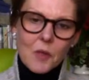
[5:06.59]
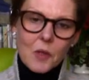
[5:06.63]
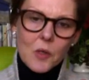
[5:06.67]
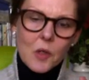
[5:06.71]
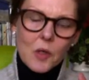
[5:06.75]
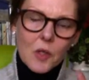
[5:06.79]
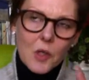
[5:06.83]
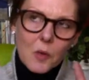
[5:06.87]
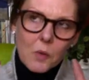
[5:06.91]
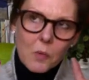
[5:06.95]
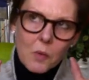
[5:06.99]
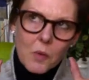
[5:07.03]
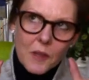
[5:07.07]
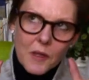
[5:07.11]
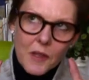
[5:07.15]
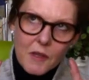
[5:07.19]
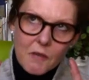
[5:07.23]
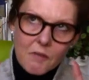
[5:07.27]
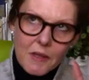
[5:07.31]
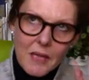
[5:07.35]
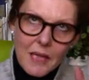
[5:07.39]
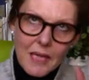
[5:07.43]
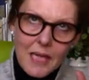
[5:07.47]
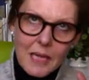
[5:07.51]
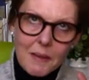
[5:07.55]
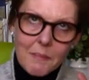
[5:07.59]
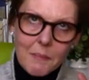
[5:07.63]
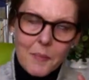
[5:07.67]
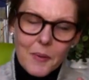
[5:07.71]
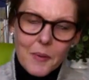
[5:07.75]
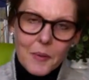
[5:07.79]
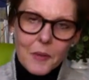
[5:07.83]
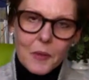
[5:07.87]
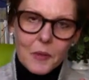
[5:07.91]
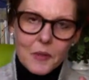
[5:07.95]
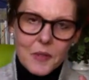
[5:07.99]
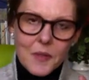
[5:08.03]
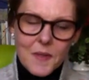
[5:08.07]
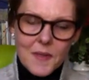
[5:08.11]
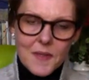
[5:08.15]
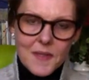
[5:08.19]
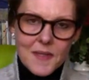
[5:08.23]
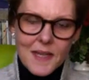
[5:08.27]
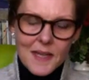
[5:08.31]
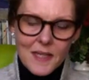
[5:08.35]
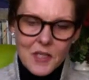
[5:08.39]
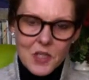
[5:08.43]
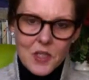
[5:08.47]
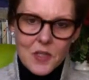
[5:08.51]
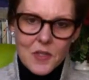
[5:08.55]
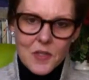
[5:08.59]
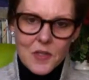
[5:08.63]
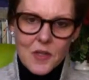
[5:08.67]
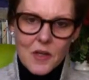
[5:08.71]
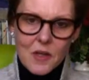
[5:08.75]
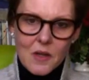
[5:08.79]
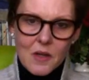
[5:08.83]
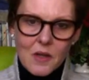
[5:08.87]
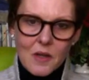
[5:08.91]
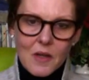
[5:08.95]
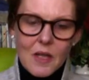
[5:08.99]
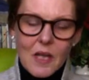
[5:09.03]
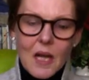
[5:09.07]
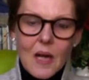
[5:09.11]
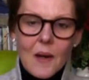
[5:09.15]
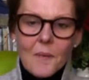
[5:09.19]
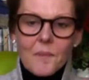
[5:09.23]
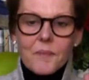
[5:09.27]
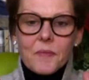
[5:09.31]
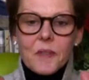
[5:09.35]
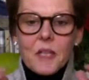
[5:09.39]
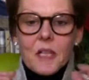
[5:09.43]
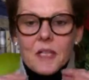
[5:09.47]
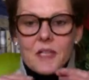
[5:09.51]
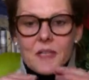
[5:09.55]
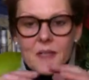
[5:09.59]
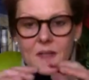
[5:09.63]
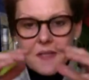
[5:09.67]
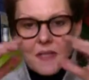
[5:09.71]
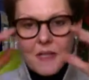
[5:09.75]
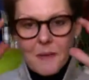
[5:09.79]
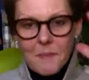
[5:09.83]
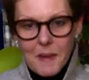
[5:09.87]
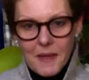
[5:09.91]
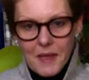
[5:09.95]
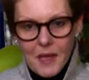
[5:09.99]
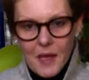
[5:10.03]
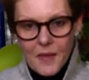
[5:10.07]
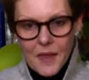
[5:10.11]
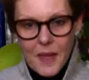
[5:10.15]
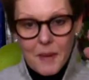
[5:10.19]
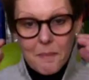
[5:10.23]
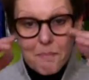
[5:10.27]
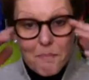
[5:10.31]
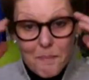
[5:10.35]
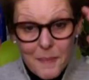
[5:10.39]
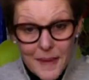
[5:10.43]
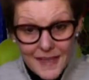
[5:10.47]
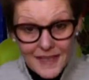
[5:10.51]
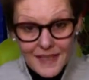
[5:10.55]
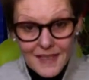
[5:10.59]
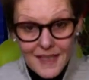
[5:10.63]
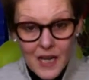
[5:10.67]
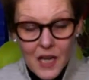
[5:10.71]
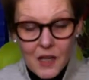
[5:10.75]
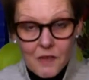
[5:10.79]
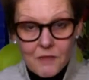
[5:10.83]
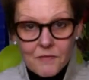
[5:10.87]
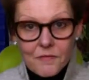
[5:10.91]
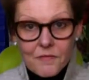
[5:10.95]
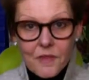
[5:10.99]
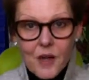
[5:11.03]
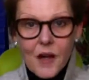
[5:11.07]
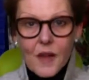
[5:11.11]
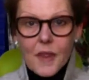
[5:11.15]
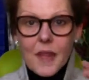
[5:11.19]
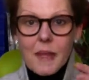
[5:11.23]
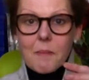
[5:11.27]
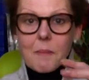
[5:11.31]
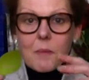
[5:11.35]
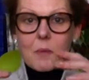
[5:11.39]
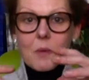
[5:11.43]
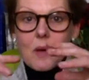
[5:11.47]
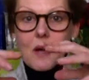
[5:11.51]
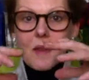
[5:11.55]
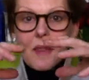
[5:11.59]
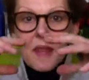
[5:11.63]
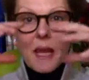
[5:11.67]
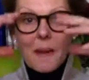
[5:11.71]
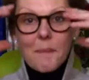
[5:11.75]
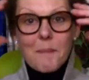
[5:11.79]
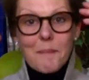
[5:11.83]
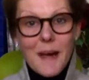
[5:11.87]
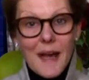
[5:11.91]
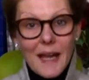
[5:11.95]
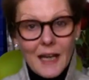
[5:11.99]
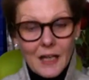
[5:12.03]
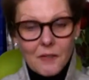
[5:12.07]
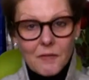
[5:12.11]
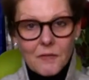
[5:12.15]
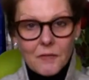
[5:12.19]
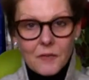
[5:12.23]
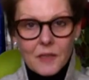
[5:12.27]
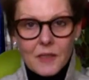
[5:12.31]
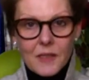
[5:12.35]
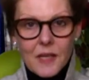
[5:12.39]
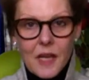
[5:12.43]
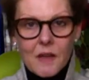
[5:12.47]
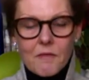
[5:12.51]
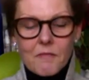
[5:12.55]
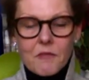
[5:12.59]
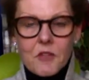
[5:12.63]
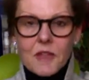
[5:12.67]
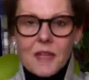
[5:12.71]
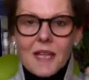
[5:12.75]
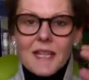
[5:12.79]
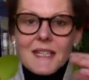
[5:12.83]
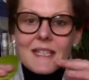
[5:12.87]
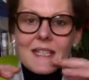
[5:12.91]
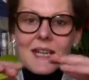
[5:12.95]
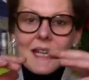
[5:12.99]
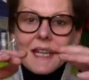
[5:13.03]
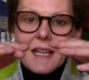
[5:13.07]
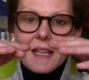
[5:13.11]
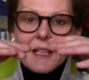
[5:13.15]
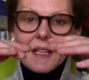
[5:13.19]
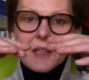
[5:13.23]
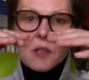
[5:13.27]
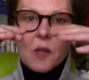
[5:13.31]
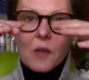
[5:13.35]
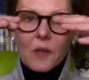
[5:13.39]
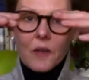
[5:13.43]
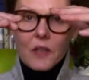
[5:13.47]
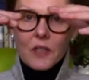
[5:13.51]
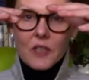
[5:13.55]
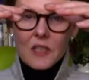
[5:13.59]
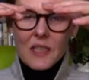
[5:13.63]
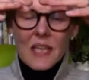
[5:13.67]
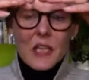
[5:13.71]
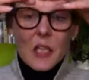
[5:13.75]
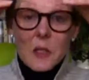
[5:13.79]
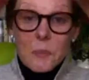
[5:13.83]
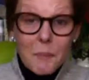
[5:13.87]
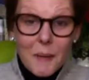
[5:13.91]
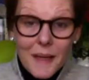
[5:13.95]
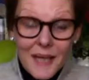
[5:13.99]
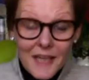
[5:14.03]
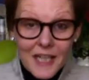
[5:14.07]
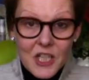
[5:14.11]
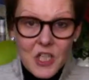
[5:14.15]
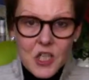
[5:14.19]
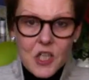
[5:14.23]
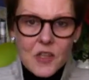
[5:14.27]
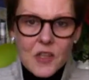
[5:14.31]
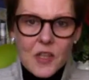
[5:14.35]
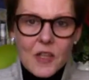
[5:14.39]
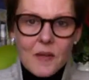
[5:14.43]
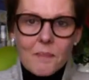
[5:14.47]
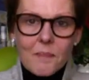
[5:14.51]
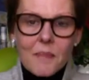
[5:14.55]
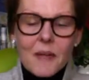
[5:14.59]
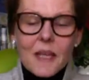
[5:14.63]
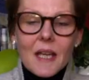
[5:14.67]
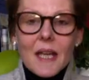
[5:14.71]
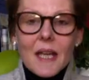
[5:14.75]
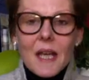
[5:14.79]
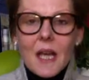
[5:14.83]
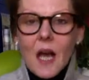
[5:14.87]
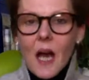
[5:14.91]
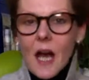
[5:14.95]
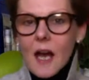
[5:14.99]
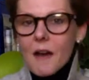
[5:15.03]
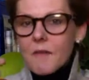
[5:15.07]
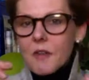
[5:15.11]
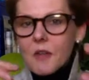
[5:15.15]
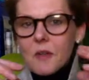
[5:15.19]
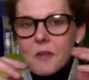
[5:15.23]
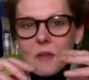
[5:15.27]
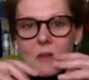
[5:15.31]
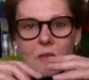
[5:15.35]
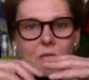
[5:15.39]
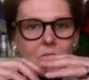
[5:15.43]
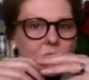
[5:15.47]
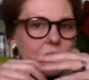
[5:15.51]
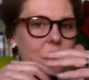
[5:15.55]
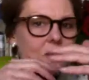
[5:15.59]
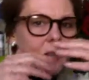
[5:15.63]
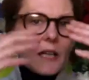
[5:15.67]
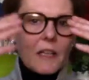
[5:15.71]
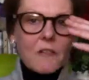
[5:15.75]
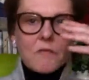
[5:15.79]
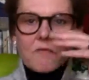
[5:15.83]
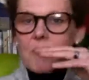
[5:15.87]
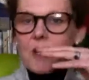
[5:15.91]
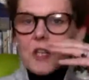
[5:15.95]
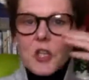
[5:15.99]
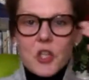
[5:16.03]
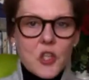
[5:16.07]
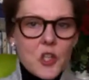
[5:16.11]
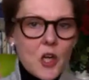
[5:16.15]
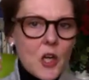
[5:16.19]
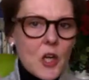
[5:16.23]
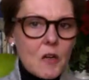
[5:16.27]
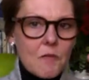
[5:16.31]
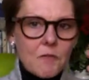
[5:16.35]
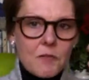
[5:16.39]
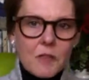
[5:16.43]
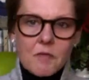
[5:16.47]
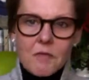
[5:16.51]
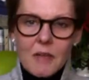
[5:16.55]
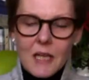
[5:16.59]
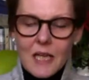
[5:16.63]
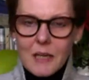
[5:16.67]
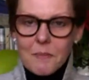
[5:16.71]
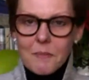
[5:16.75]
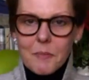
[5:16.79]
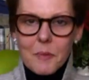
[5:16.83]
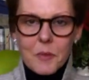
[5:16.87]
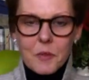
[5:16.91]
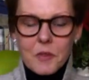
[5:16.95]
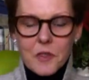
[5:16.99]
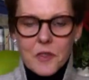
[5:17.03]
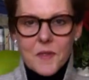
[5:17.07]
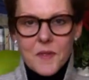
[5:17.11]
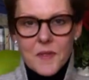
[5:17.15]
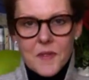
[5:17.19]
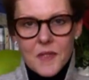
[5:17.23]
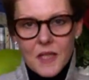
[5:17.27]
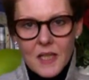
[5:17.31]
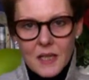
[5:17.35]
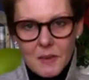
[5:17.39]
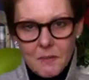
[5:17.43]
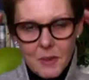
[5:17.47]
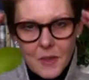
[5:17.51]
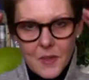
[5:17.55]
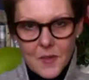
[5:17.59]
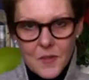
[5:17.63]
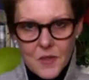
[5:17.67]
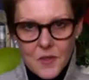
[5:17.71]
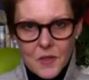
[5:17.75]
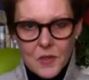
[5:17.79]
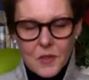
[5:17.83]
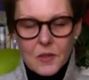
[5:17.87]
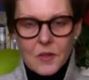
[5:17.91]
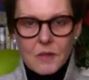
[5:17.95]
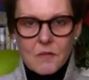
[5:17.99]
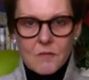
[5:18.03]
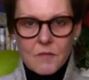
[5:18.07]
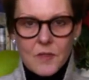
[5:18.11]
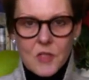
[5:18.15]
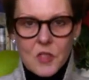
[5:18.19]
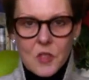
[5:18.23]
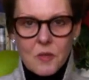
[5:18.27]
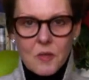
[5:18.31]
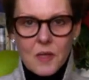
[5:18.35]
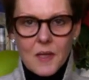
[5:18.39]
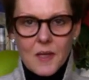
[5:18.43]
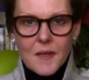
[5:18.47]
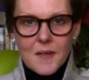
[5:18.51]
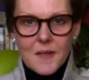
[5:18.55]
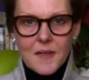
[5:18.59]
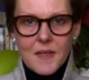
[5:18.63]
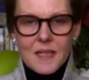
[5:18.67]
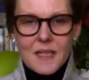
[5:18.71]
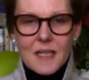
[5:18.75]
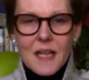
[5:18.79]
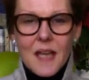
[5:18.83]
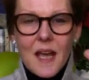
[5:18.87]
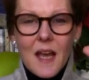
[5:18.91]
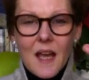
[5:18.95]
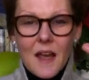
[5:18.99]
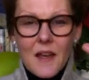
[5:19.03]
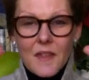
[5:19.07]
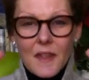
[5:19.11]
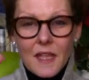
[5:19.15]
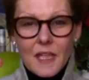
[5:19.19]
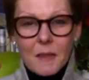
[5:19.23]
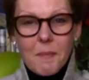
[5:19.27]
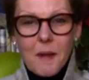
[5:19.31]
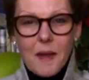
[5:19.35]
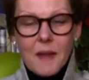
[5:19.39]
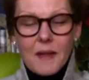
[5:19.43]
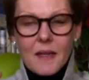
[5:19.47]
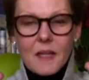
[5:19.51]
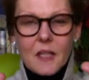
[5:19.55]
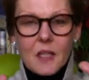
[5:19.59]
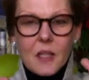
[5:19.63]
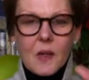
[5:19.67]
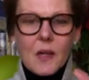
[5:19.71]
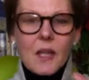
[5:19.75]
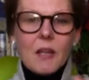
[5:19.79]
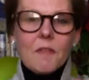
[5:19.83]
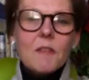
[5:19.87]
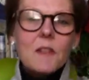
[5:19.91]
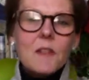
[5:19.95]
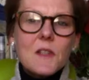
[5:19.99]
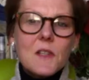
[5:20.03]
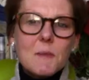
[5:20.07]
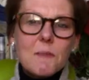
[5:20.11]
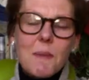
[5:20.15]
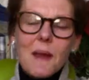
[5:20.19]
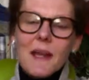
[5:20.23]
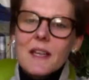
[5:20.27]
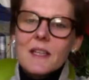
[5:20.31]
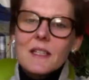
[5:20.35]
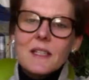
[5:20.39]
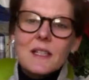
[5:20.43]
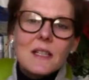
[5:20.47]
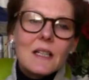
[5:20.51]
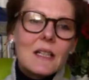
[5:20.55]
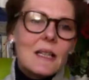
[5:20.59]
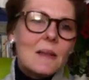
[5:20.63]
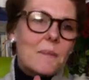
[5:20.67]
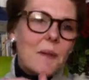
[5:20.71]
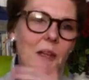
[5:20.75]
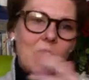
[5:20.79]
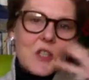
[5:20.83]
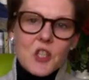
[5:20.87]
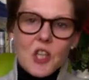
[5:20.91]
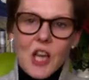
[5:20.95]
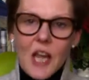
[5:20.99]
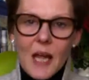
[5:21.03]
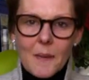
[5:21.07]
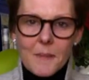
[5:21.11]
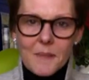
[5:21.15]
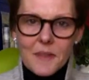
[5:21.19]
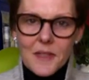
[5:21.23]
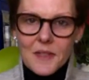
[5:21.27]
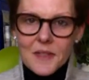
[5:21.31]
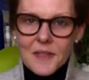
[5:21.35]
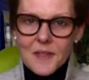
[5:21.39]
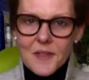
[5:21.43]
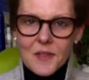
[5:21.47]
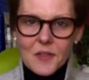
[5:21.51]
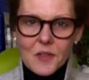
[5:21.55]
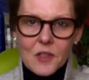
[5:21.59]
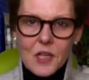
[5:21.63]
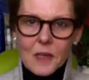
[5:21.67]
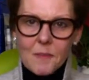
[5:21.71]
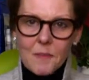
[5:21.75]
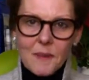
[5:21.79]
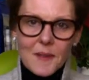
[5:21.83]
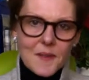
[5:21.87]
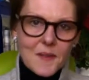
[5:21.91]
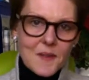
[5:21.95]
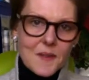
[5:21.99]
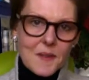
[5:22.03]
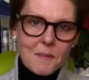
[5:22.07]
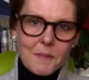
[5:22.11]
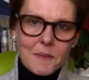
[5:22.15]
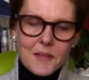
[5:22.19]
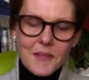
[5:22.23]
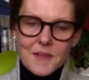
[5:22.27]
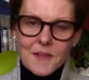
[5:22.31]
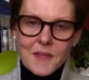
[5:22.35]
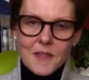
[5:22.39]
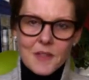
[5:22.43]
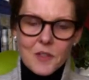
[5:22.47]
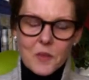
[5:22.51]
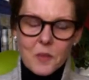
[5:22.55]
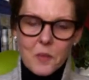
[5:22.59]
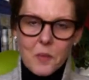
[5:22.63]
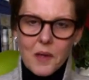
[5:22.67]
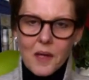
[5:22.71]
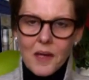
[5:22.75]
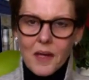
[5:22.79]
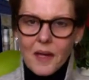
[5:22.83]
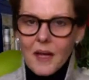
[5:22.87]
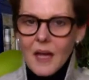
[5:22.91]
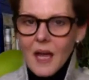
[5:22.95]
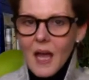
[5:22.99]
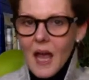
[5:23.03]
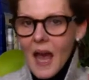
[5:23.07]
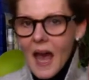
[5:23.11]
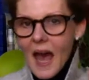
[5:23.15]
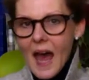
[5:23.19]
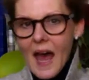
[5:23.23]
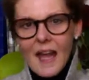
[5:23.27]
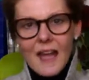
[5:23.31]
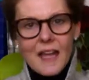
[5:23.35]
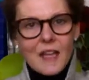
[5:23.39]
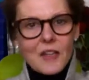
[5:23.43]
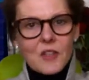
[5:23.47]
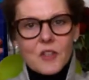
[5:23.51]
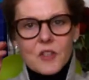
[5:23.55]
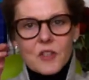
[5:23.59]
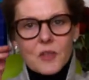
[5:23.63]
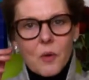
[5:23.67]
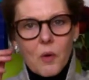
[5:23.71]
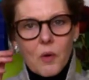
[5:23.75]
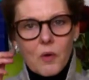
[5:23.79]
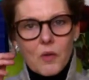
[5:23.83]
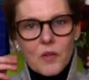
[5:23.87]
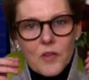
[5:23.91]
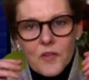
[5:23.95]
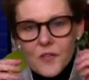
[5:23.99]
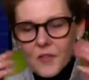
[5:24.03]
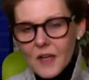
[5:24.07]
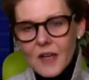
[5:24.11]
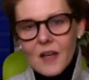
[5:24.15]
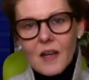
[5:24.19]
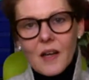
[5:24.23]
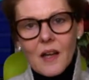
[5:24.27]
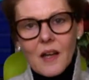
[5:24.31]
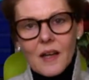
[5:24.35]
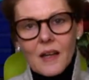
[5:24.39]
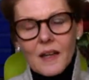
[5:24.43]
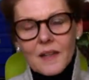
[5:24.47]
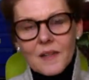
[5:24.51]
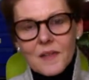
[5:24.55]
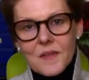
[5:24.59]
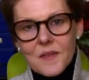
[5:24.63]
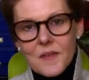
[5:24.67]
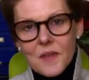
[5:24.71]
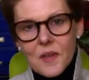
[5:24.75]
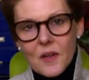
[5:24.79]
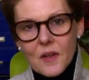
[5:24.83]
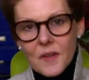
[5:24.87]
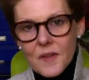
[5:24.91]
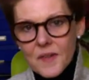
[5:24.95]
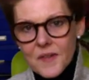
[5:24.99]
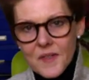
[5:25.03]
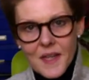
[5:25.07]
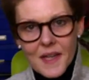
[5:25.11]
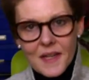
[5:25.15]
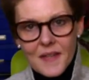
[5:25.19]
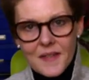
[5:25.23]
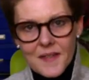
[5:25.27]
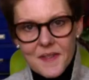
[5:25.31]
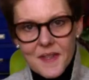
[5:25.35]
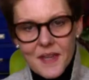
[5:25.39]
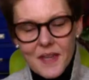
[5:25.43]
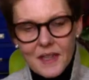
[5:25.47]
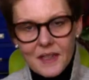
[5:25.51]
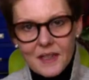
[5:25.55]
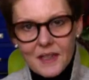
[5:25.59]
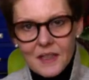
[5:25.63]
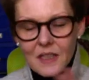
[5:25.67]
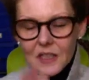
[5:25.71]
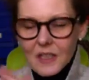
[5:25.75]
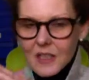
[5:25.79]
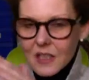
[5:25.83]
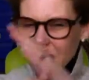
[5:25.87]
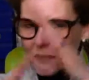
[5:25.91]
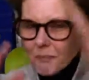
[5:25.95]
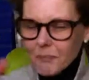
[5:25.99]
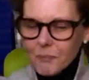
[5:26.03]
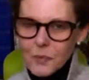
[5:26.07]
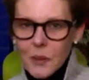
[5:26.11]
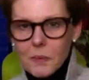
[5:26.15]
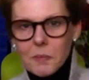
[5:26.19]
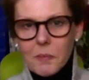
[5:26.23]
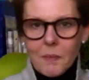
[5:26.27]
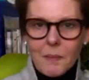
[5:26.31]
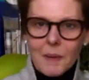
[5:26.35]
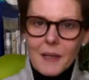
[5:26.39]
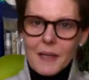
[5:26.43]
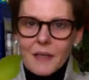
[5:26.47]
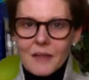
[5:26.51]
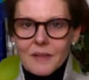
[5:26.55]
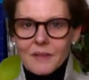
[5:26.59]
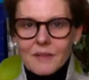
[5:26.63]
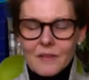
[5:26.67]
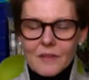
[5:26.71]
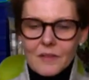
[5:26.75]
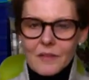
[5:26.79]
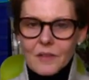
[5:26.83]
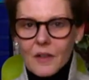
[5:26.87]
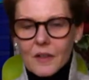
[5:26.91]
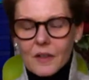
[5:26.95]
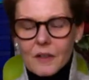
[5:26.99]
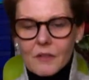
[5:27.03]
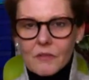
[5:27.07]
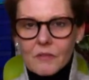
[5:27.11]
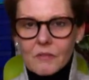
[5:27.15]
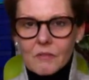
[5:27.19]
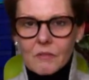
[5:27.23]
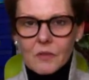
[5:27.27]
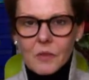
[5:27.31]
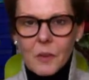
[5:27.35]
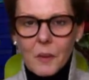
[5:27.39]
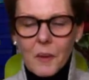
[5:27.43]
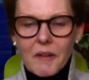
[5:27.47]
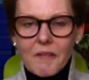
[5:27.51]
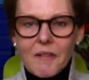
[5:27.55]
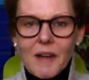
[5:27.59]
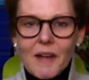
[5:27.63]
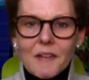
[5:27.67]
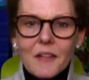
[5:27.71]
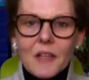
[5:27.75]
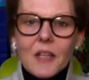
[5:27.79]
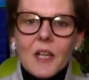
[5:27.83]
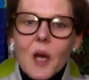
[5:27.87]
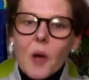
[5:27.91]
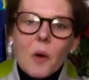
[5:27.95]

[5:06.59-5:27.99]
Look at what the really important sections are. Are they big enough? Are they impactful enough? Do they take long? Can you picture them? Have you rushed over a really important scene because you couldn't visualize it? Think about, if you spend a chapter describing somebody's underwear and 3 lines on the sex scene, probably got it wrong around.